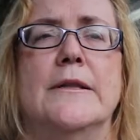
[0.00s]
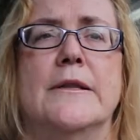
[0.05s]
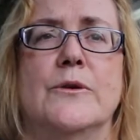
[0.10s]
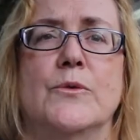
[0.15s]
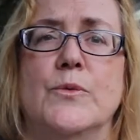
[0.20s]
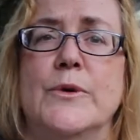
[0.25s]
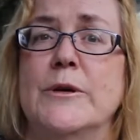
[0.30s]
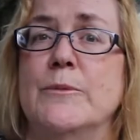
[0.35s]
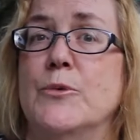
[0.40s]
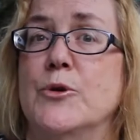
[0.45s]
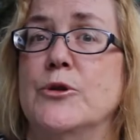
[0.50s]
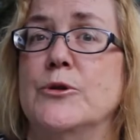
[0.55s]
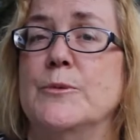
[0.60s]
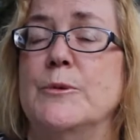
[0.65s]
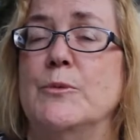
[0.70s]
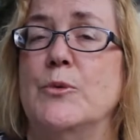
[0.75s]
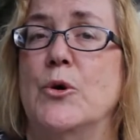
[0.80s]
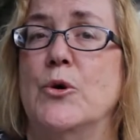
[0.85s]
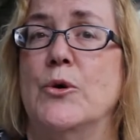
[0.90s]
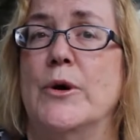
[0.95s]
the
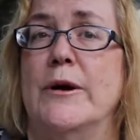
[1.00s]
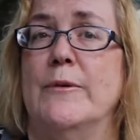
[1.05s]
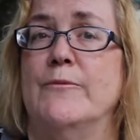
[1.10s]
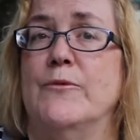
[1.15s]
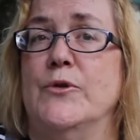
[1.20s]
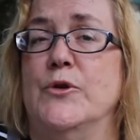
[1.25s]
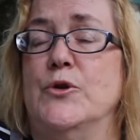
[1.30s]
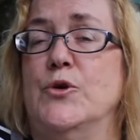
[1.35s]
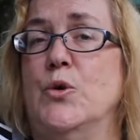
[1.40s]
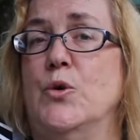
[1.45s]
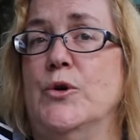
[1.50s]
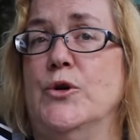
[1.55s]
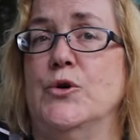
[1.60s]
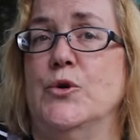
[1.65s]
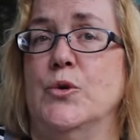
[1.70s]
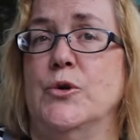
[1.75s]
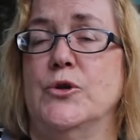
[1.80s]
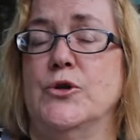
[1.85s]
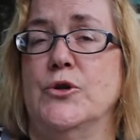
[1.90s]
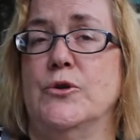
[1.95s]
reimbursement program for the
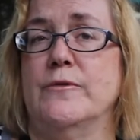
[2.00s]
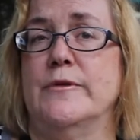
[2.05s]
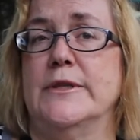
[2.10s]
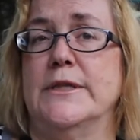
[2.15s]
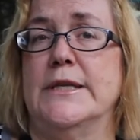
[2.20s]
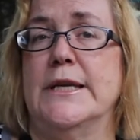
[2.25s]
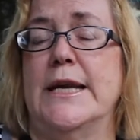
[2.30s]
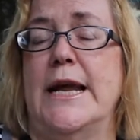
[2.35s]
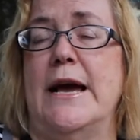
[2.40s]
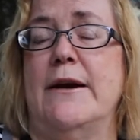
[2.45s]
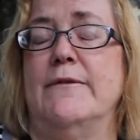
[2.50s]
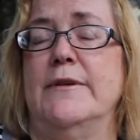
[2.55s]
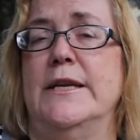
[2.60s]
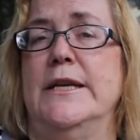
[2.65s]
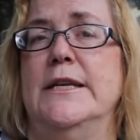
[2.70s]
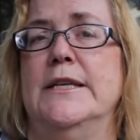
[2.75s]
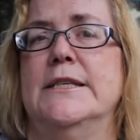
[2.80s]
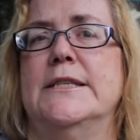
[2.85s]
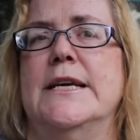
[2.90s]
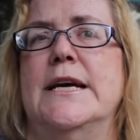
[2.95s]
door-to-door -door service that
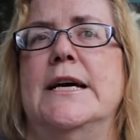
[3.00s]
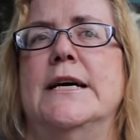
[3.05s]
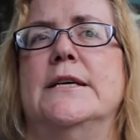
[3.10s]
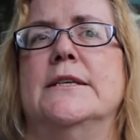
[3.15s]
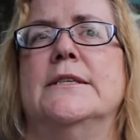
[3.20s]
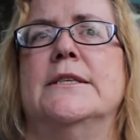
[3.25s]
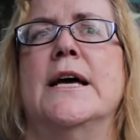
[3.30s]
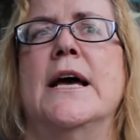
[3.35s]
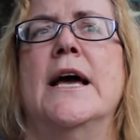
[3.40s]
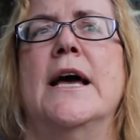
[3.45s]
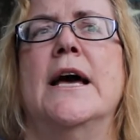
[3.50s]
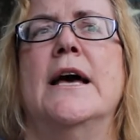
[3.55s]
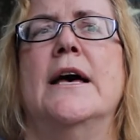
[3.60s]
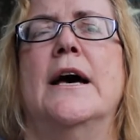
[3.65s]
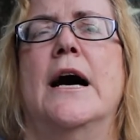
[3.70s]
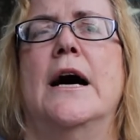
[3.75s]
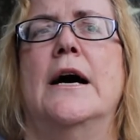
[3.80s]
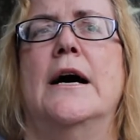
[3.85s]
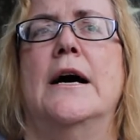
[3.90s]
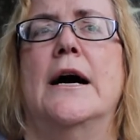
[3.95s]
Avenidas has.
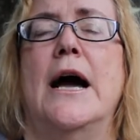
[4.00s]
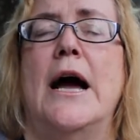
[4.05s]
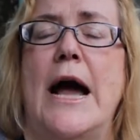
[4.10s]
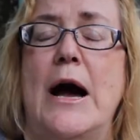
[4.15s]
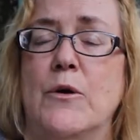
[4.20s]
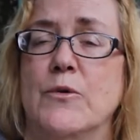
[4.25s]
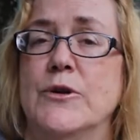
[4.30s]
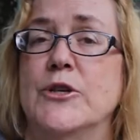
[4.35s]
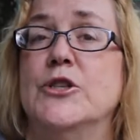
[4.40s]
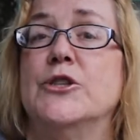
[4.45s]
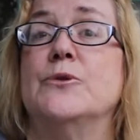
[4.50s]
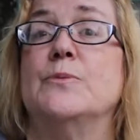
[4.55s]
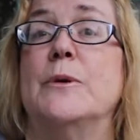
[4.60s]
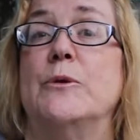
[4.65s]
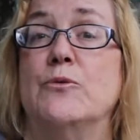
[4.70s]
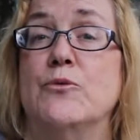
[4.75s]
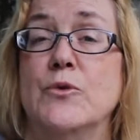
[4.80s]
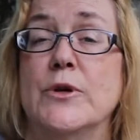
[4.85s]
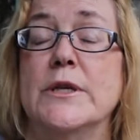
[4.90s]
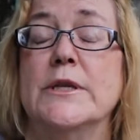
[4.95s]
Uh, Outreach has
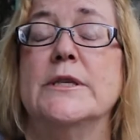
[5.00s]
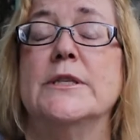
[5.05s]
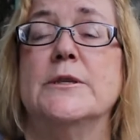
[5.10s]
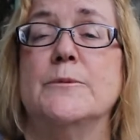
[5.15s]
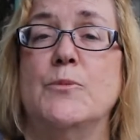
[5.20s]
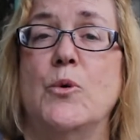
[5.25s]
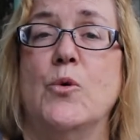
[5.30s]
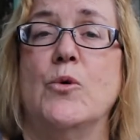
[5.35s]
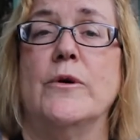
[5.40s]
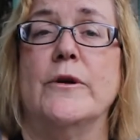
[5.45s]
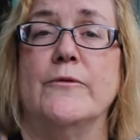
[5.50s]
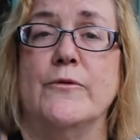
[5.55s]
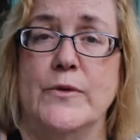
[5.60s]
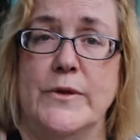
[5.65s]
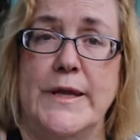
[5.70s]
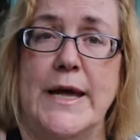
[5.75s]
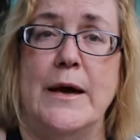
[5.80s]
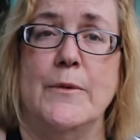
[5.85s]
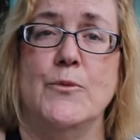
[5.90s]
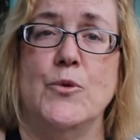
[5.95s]
been really supportive
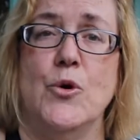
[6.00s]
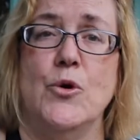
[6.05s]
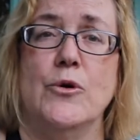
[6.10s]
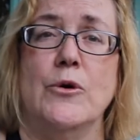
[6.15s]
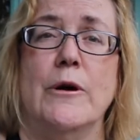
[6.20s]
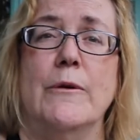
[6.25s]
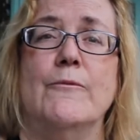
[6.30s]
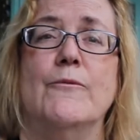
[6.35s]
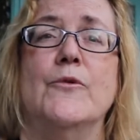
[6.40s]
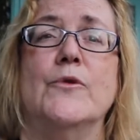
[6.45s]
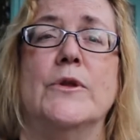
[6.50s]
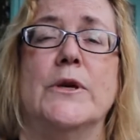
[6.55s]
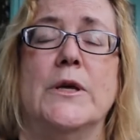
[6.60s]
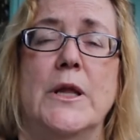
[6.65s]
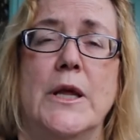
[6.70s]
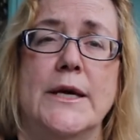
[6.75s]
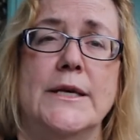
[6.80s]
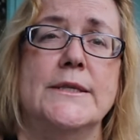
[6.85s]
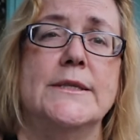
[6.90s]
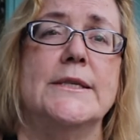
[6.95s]
with that program for the
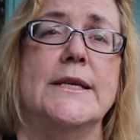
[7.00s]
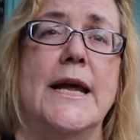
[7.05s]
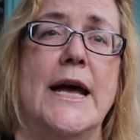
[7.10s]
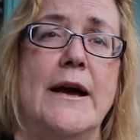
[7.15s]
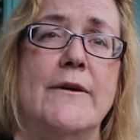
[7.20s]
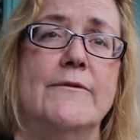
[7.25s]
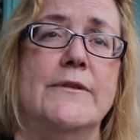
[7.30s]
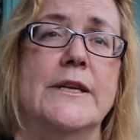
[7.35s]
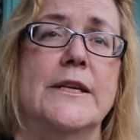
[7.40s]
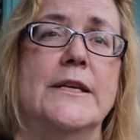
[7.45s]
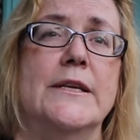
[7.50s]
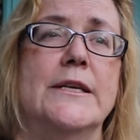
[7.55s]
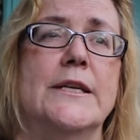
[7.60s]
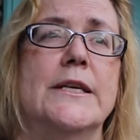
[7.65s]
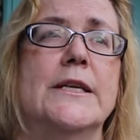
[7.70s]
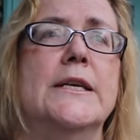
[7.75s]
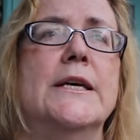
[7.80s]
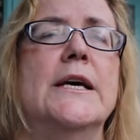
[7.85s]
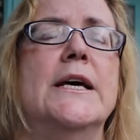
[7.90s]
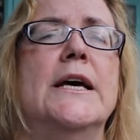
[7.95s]
clients that have needed
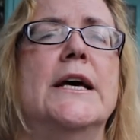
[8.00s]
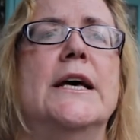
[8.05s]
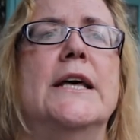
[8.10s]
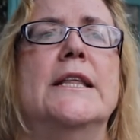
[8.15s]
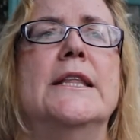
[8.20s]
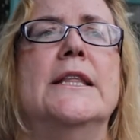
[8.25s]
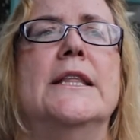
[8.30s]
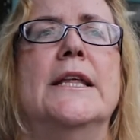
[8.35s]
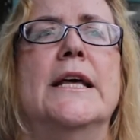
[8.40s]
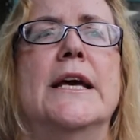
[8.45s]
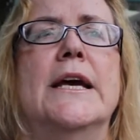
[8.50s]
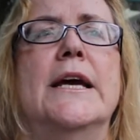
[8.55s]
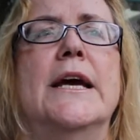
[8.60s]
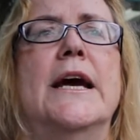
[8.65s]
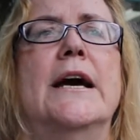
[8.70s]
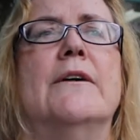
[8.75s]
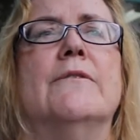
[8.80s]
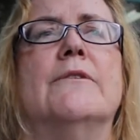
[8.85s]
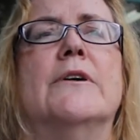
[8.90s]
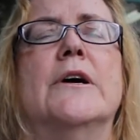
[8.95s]
it. They
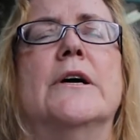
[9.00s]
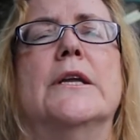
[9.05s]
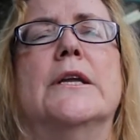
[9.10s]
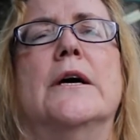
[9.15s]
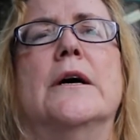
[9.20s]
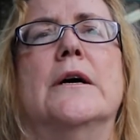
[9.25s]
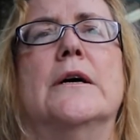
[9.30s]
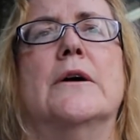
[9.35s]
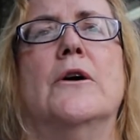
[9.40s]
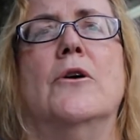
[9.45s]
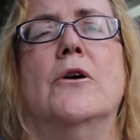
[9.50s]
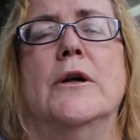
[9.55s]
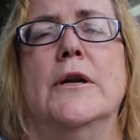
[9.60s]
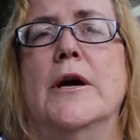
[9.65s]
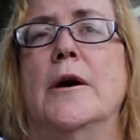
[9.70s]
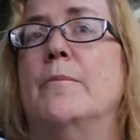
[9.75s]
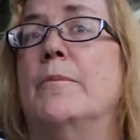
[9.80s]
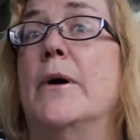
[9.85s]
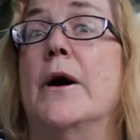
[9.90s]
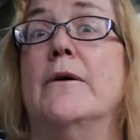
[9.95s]
have gone, gone
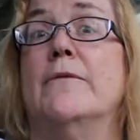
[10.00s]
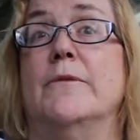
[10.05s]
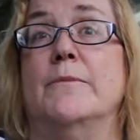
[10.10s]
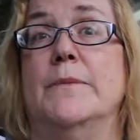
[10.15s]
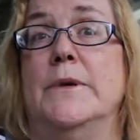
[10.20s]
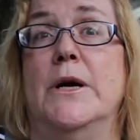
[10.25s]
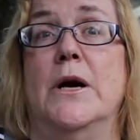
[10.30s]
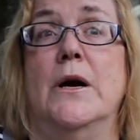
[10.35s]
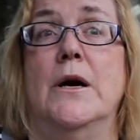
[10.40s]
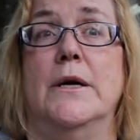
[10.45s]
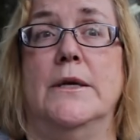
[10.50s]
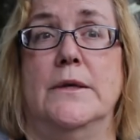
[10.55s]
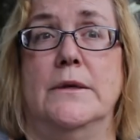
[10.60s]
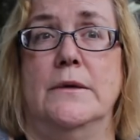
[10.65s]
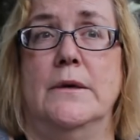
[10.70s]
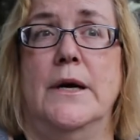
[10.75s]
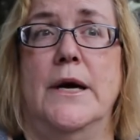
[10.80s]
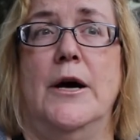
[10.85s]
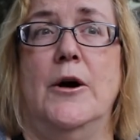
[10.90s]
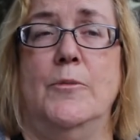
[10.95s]
above and beyond
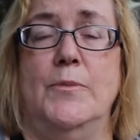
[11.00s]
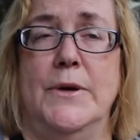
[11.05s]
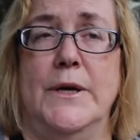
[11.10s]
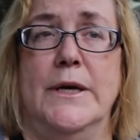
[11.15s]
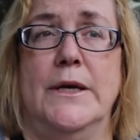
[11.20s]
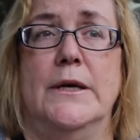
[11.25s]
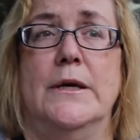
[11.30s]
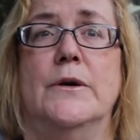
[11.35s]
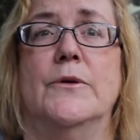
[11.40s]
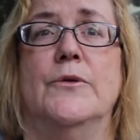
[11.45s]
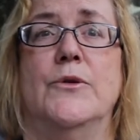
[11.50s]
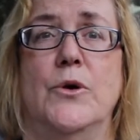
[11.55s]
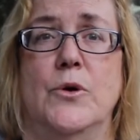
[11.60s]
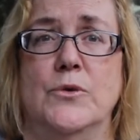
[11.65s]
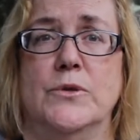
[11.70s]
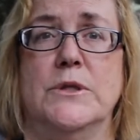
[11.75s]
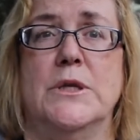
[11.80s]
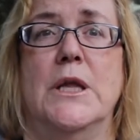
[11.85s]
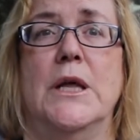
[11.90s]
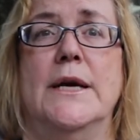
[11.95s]
helping
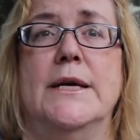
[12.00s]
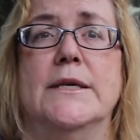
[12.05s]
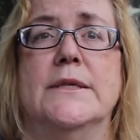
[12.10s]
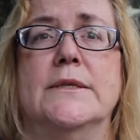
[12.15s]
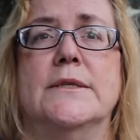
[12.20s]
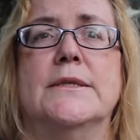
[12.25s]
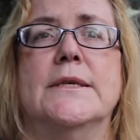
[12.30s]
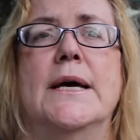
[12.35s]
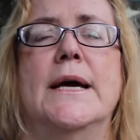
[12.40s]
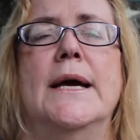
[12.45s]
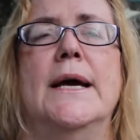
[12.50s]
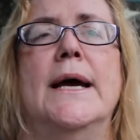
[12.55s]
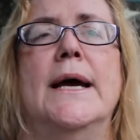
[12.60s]
those clients